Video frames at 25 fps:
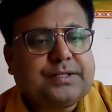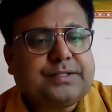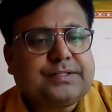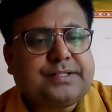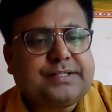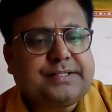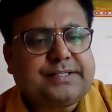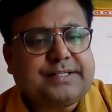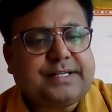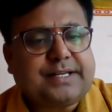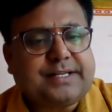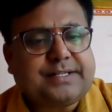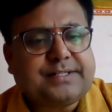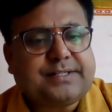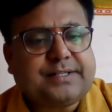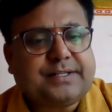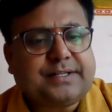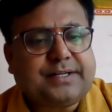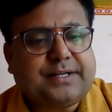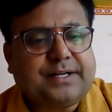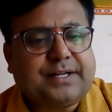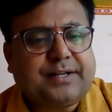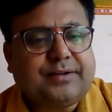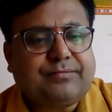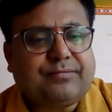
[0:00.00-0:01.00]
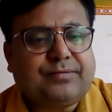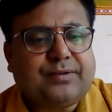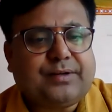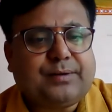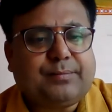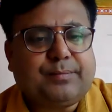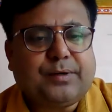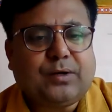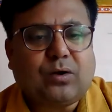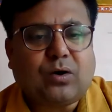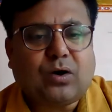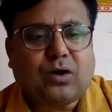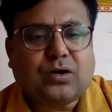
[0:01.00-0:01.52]
She says her name will
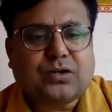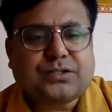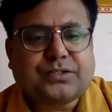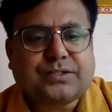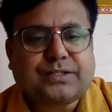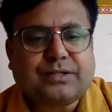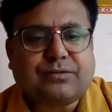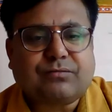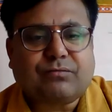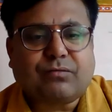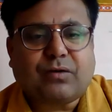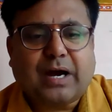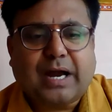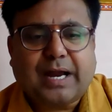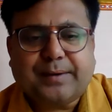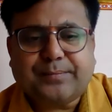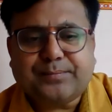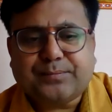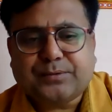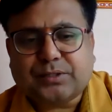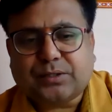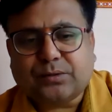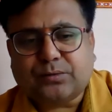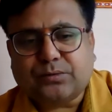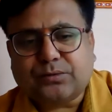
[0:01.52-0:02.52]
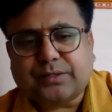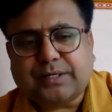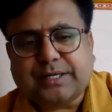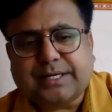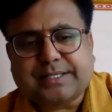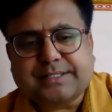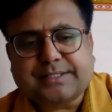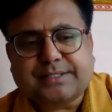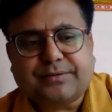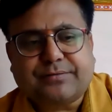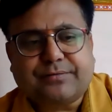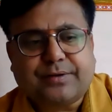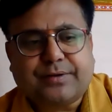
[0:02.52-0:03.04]
be lost and wiped out
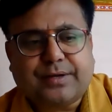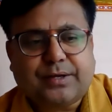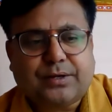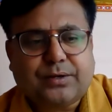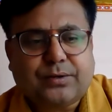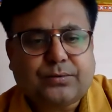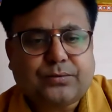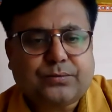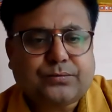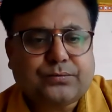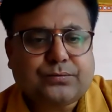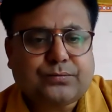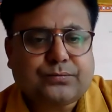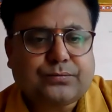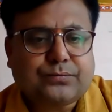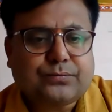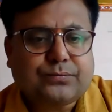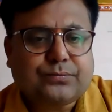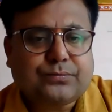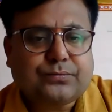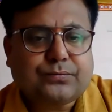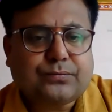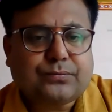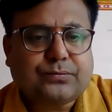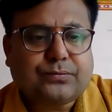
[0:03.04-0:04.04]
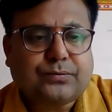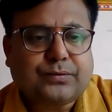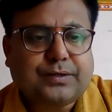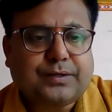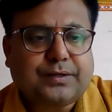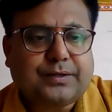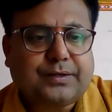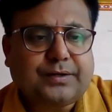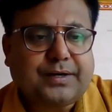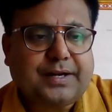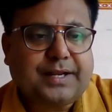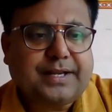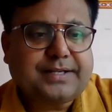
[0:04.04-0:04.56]
as the wave
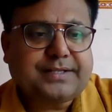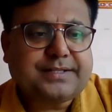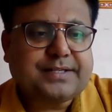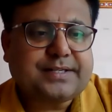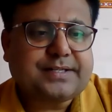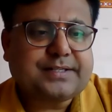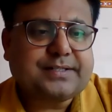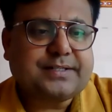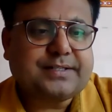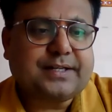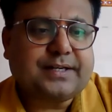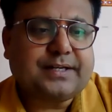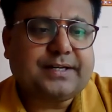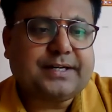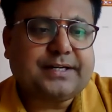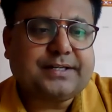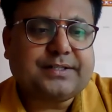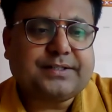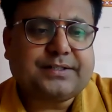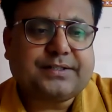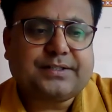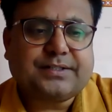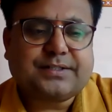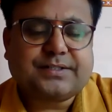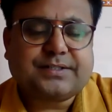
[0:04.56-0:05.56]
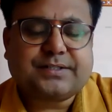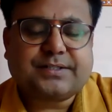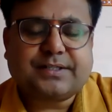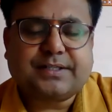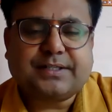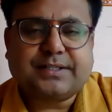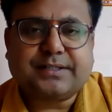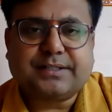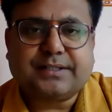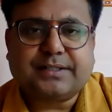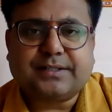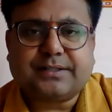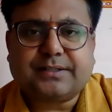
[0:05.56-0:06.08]
erases the letters
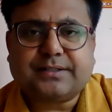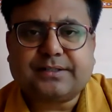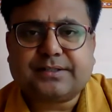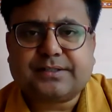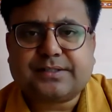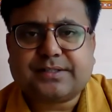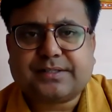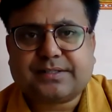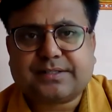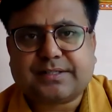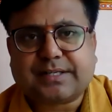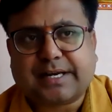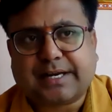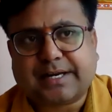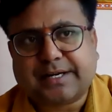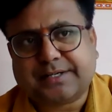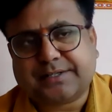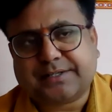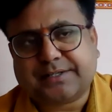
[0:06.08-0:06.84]
in the sand.